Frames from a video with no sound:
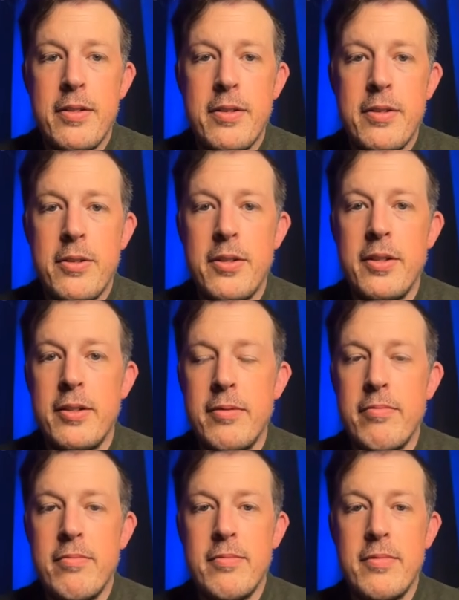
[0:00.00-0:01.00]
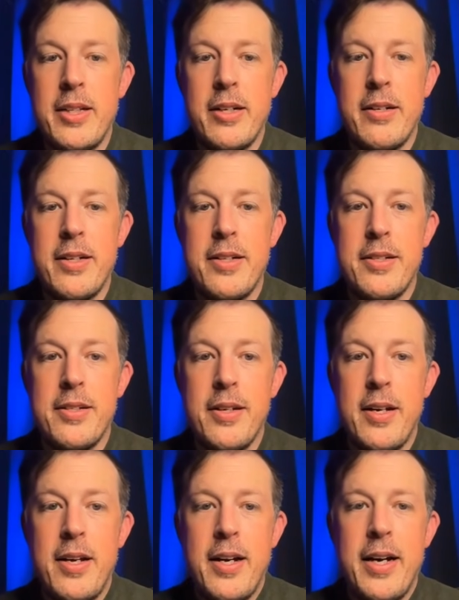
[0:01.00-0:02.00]
So there it is.
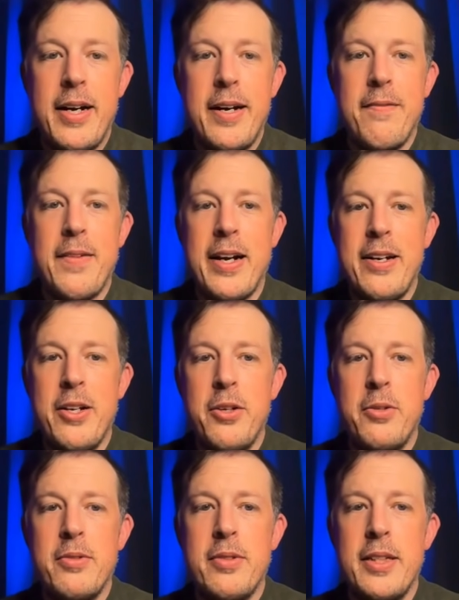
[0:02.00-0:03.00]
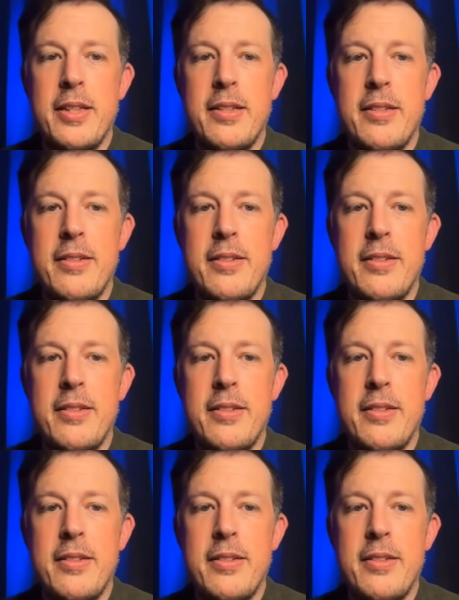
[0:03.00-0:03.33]
I know it